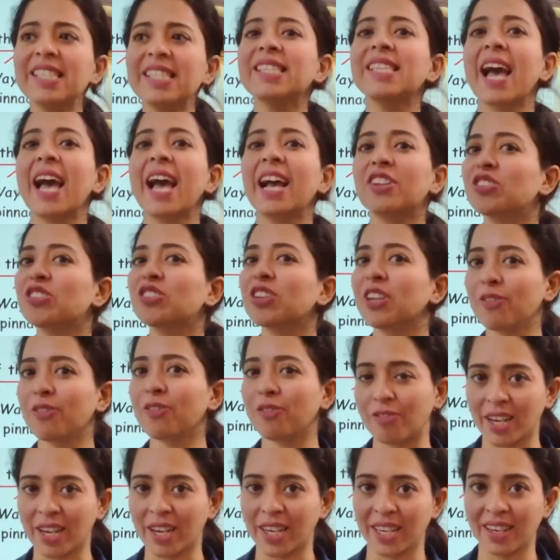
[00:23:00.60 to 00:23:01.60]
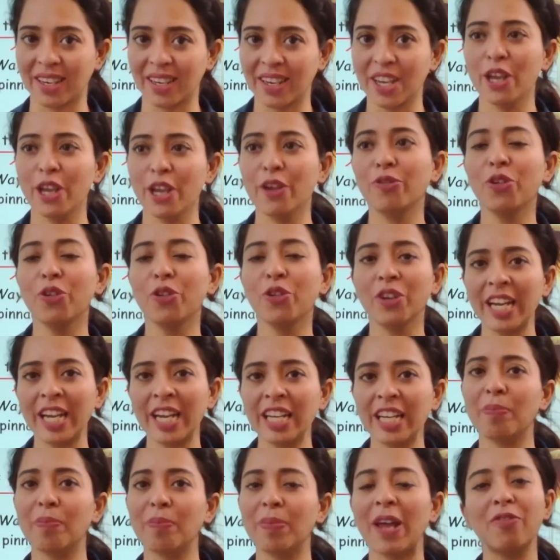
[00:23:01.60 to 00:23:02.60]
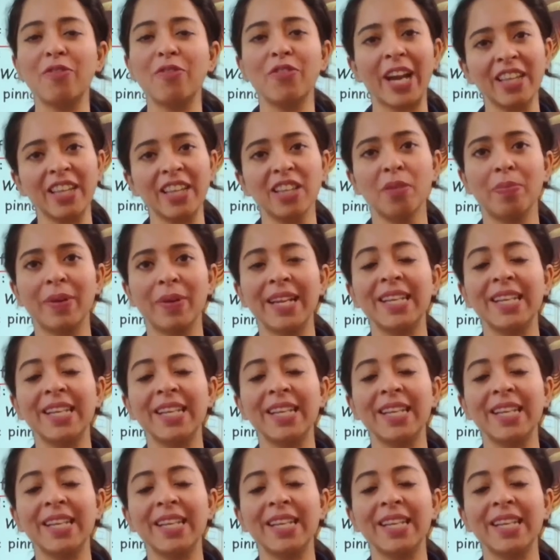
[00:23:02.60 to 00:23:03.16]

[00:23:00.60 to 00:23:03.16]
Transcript: is actually funny. If you read the play, I've read the play,